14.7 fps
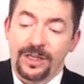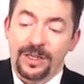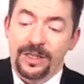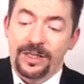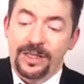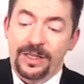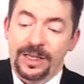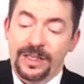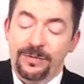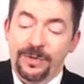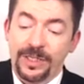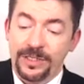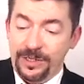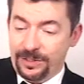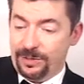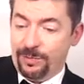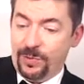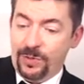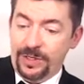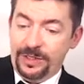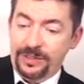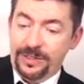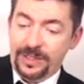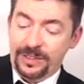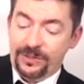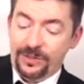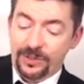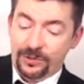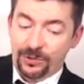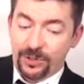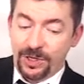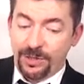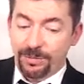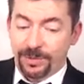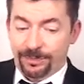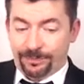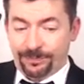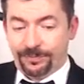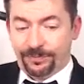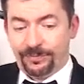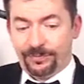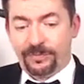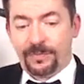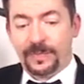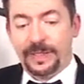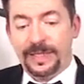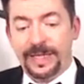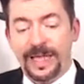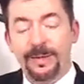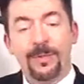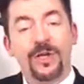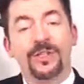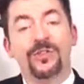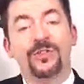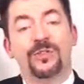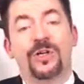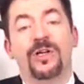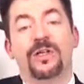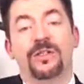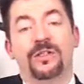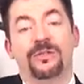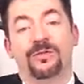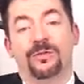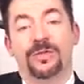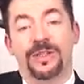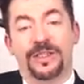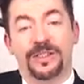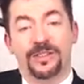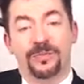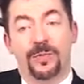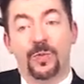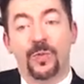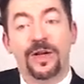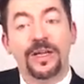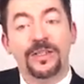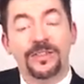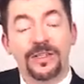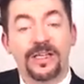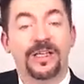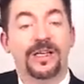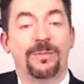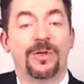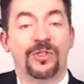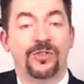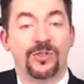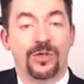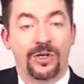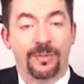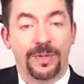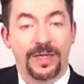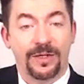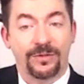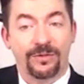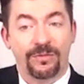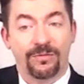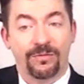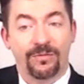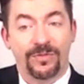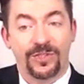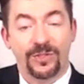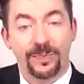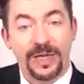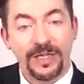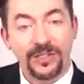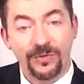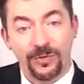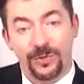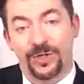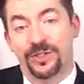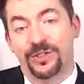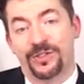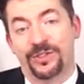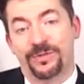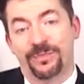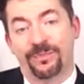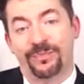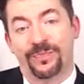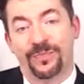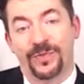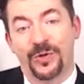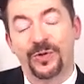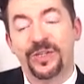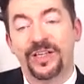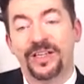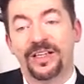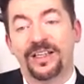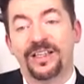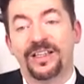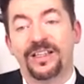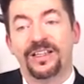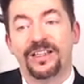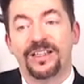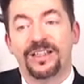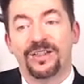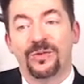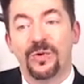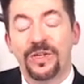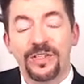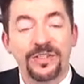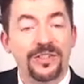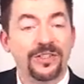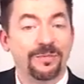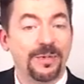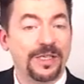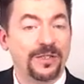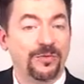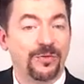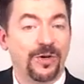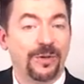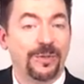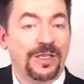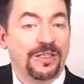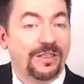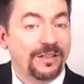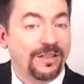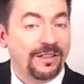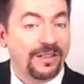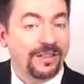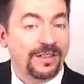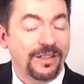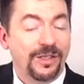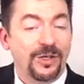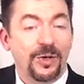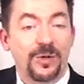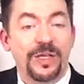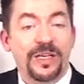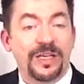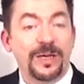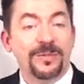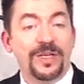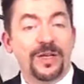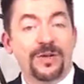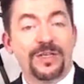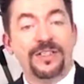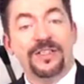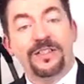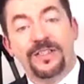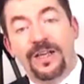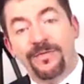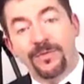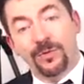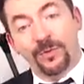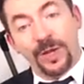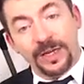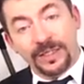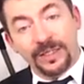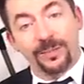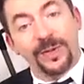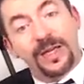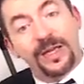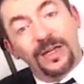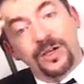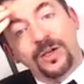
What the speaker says: And the reason it's important is this. Look, Trump came on strong with this, but what else did he come on strong about? The Space Force. Okay, what is the Space Force? I mean, he comes out and he says, I've directed the Pentagon to